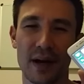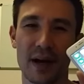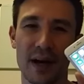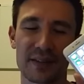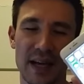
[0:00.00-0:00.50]

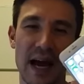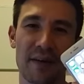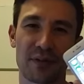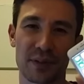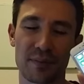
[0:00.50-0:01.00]
to
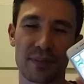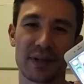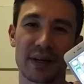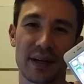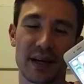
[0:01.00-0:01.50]
have with
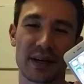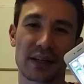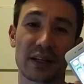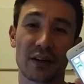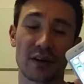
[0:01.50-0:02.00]

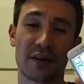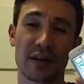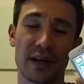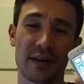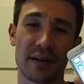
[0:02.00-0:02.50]
the
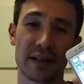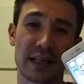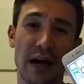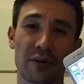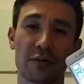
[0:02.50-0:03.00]
clearer
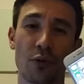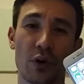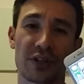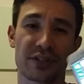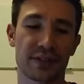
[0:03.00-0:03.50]
and louder
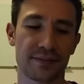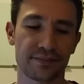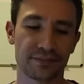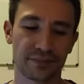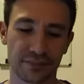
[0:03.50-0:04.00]
voice.
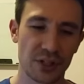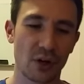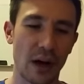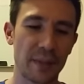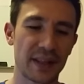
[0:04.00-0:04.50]

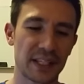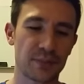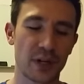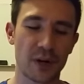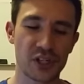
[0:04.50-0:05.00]
So, I mean, that's
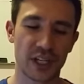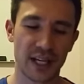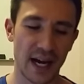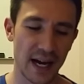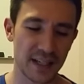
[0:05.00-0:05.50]
pretty much
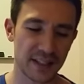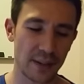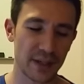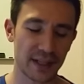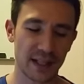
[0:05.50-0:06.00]
it, guys.
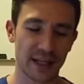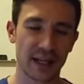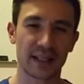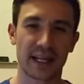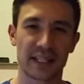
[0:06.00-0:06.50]
I mean,
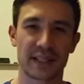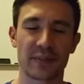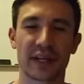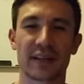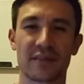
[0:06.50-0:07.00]
like I said in
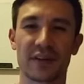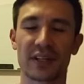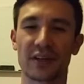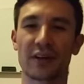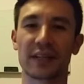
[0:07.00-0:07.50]
the beginning of the
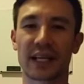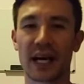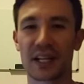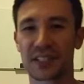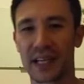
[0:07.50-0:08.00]
video, like
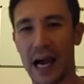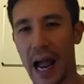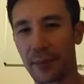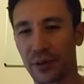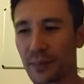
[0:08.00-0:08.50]
honestly,
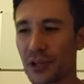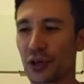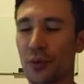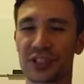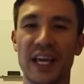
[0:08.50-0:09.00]
I pretty much
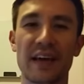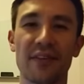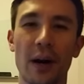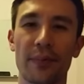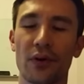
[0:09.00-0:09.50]
almost
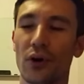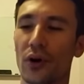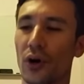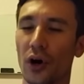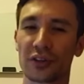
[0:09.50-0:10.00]
gave up
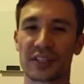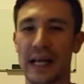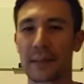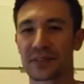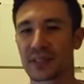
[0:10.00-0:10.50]
on the
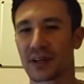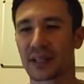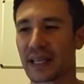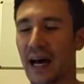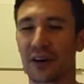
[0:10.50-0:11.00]

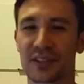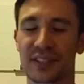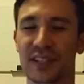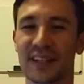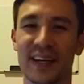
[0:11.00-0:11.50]
Samsung
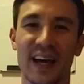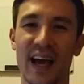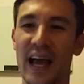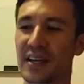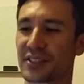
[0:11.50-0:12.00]
Galaxy
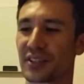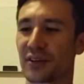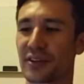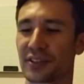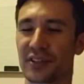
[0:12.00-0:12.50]
S
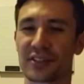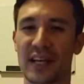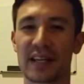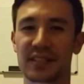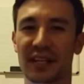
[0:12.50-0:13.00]
series until
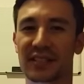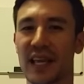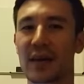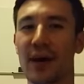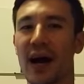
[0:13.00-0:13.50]
this S6
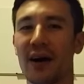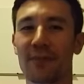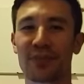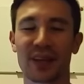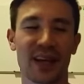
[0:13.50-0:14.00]
came
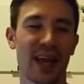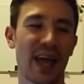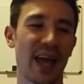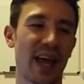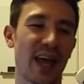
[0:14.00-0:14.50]
out.
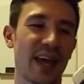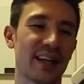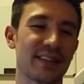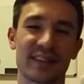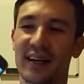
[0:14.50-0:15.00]

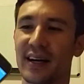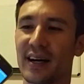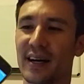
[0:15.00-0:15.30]
And,